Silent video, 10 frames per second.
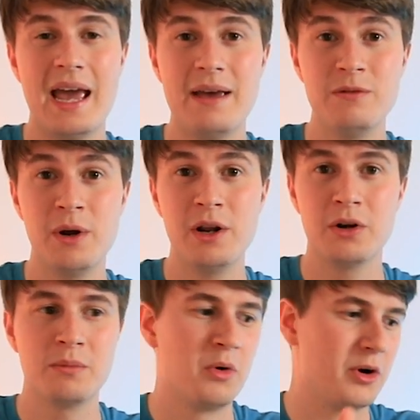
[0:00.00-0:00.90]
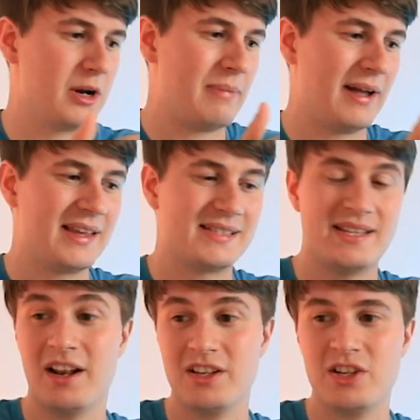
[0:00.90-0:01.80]
if you want to learn more about this
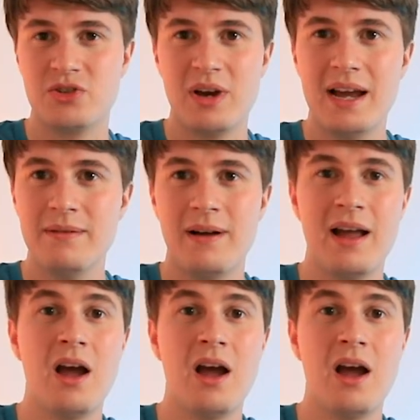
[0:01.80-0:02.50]
Synology drive